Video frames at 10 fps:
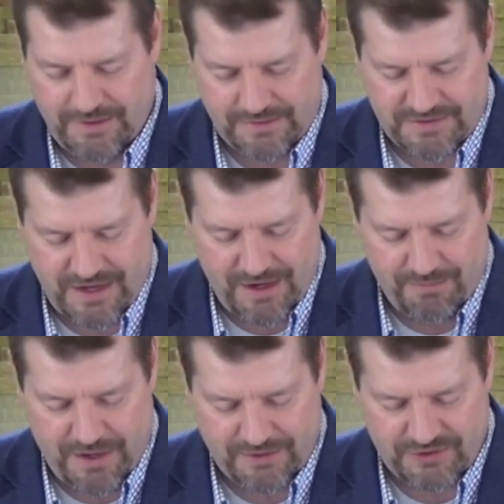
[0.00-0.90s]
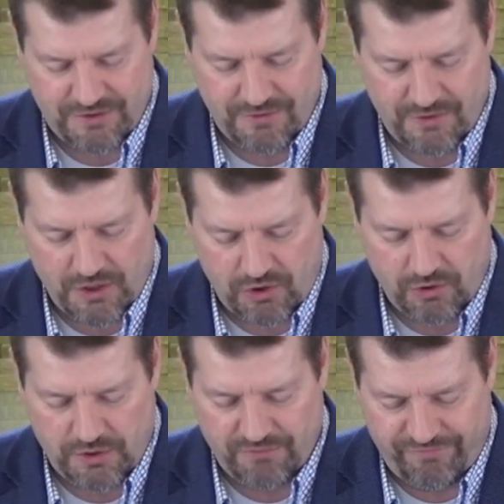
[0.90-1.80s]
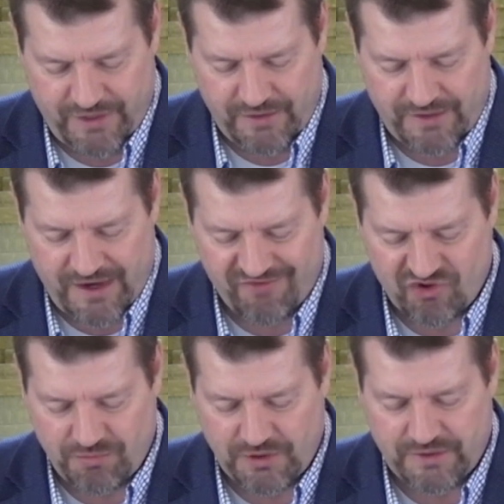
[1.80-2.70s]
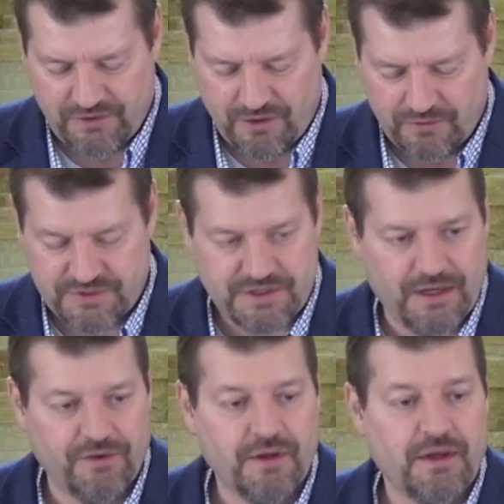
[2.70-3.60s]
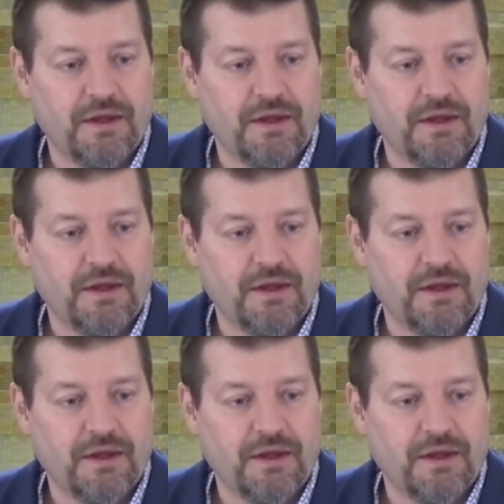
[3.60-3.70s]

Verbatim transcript: It's not about you, including feeling comfortable in your own skin.